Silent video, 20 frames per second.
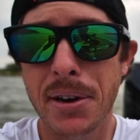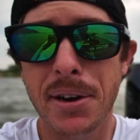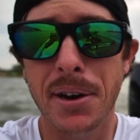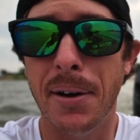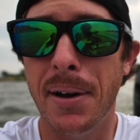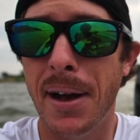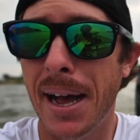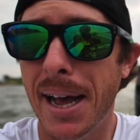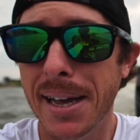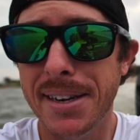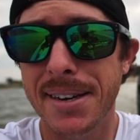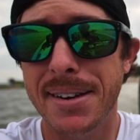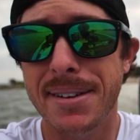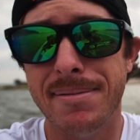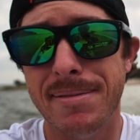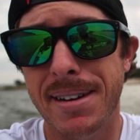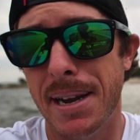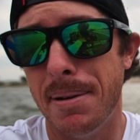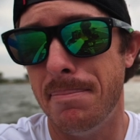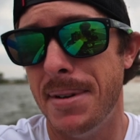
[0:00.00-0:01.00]
y'all, I
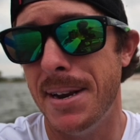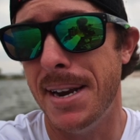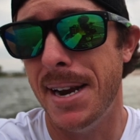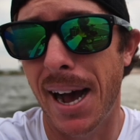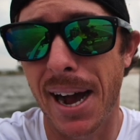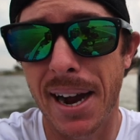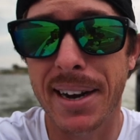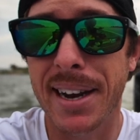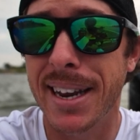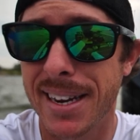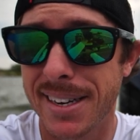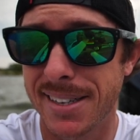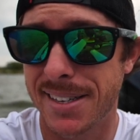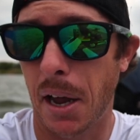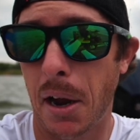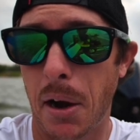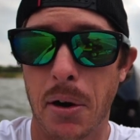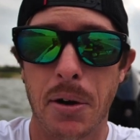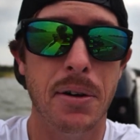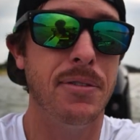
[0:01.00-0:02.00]
am not getting
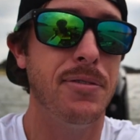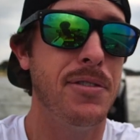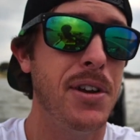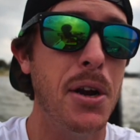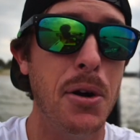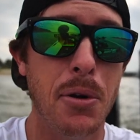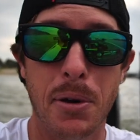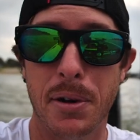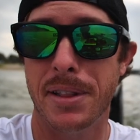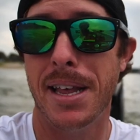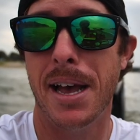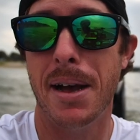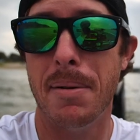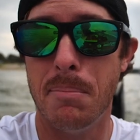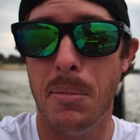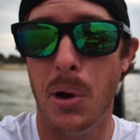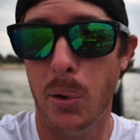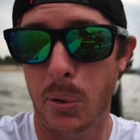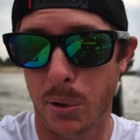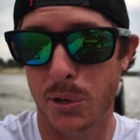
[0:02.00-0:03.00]
tired of hearing that
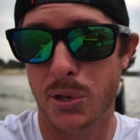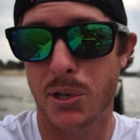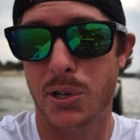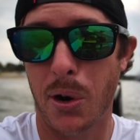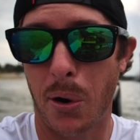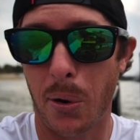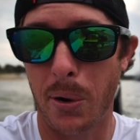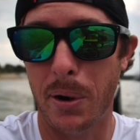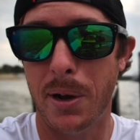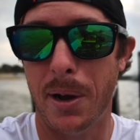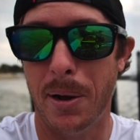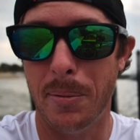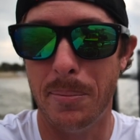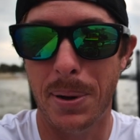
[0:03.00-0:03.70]
motor start up.